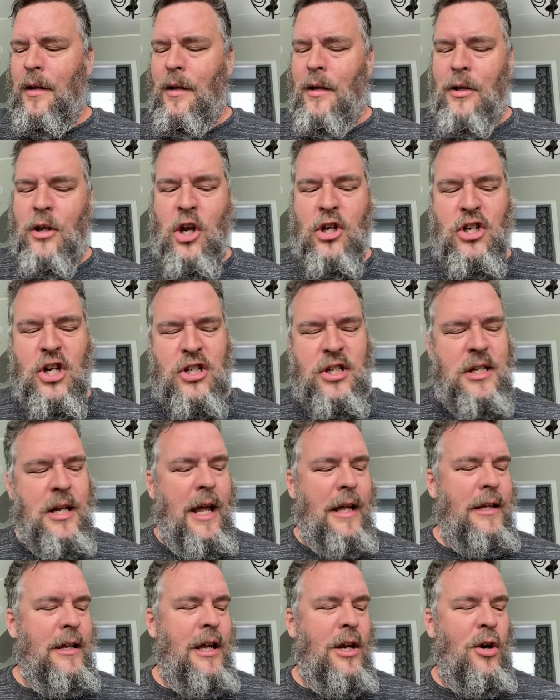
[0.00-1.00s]
You just,
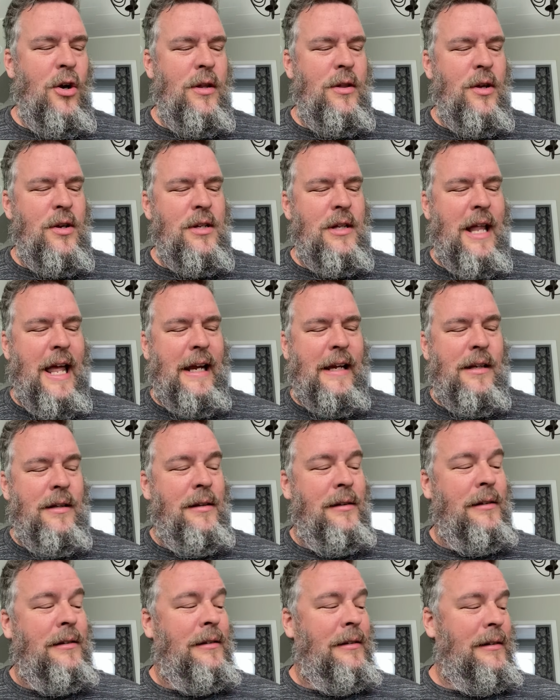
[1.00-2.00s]
you know, look like
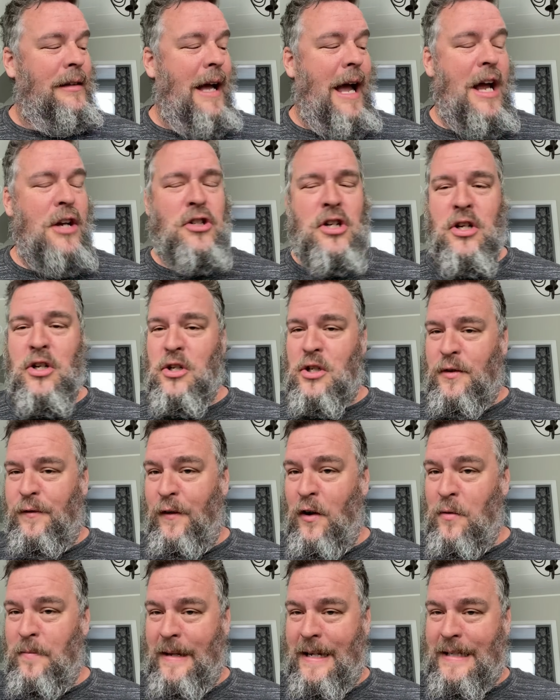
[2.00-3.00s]
I should just
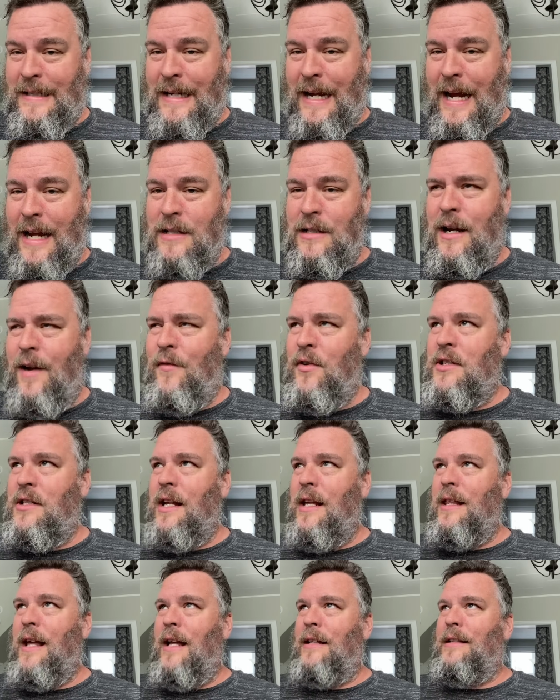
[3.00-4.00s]
film these guys. You ever
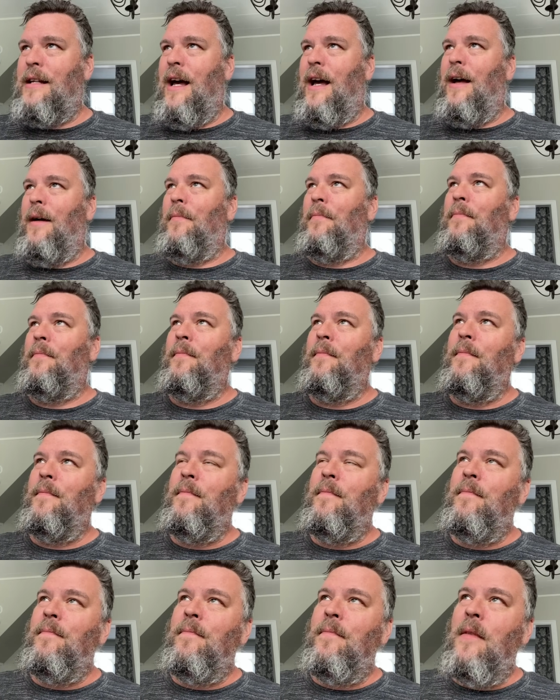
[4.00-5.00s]
see that, uh,
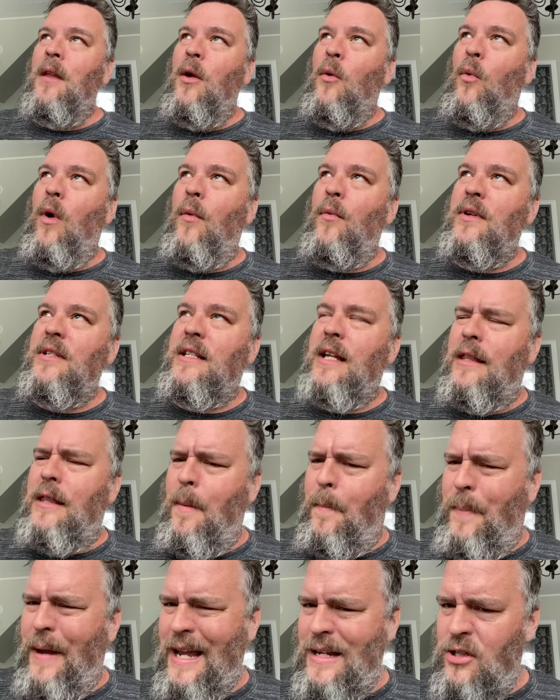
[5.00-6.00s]
what was it,
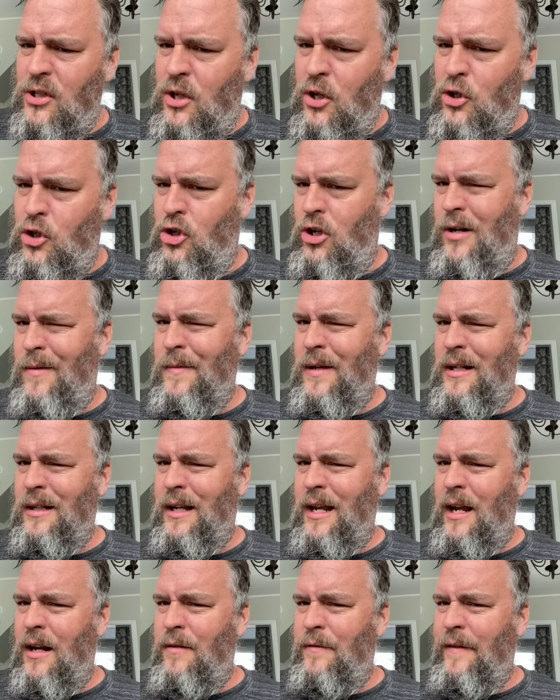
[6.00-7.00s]
the pissed German
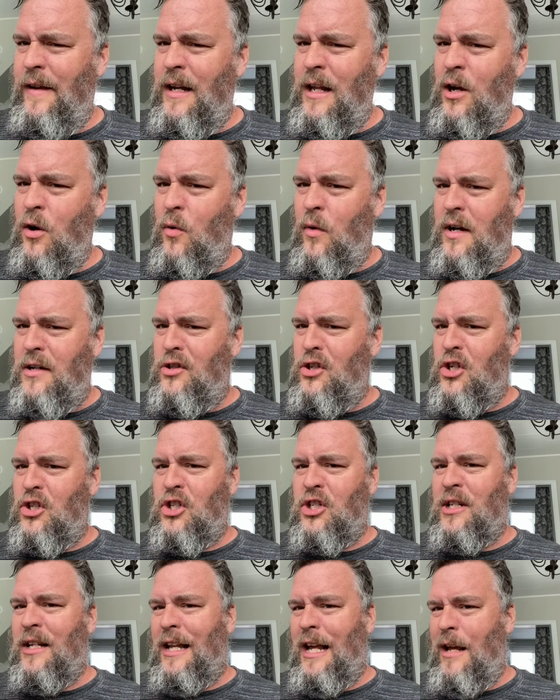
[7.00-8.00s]
kid video where he's
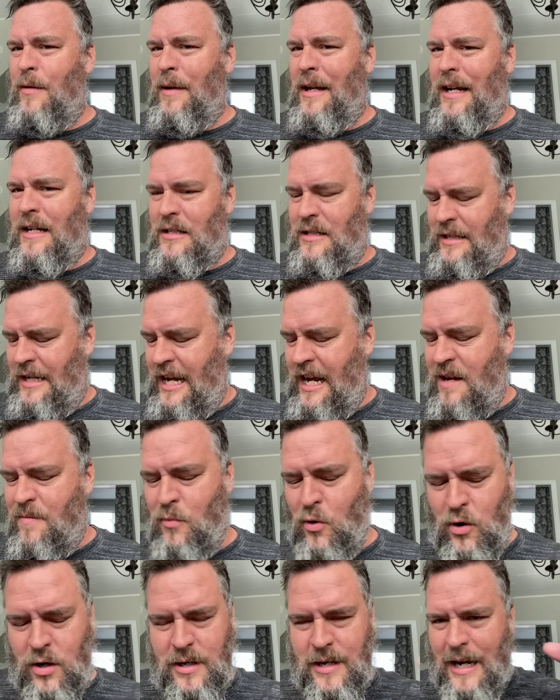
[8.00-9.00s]
just slamming his
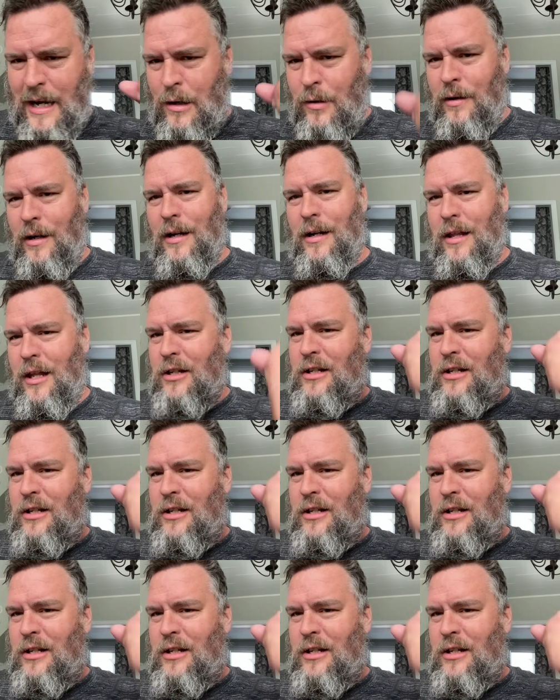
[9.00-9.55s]
keyboard down into the